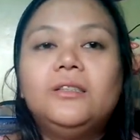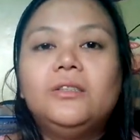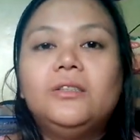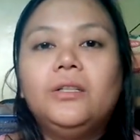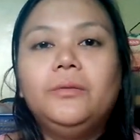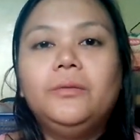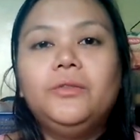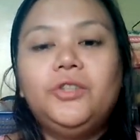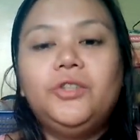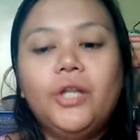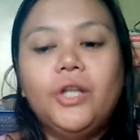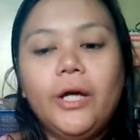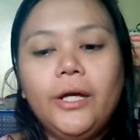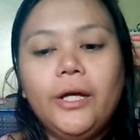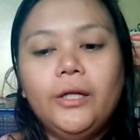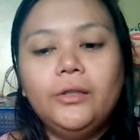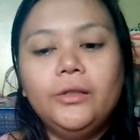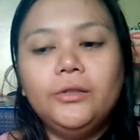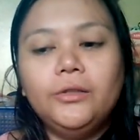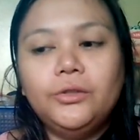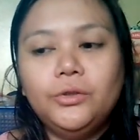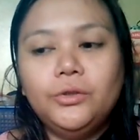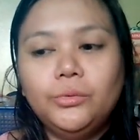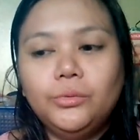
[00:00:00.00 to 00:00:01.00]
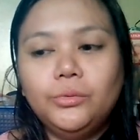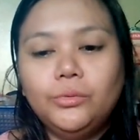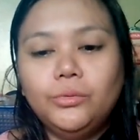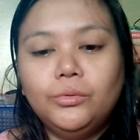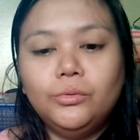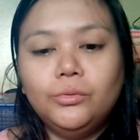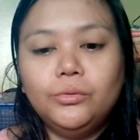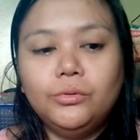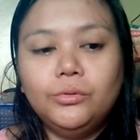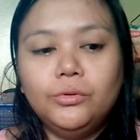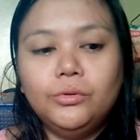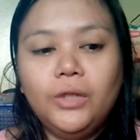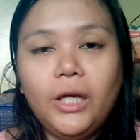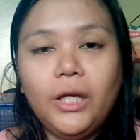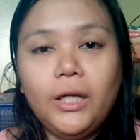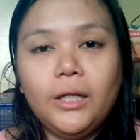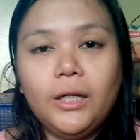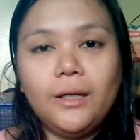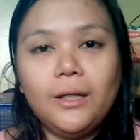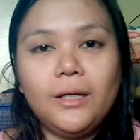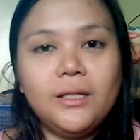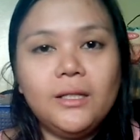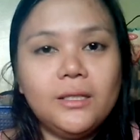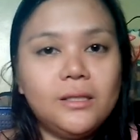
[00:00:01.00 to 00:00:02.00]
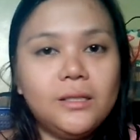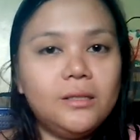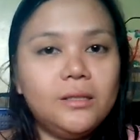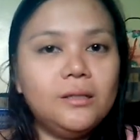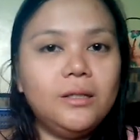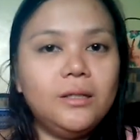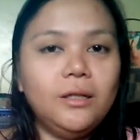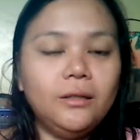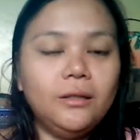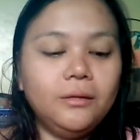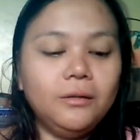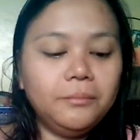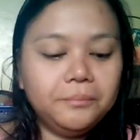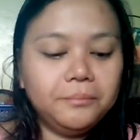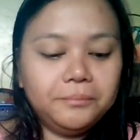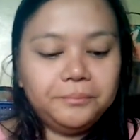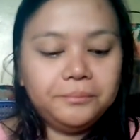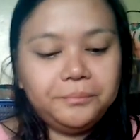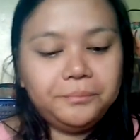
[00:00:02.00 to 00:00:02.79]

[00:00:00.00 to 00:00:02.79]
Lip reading: So I'm trying to decrease it.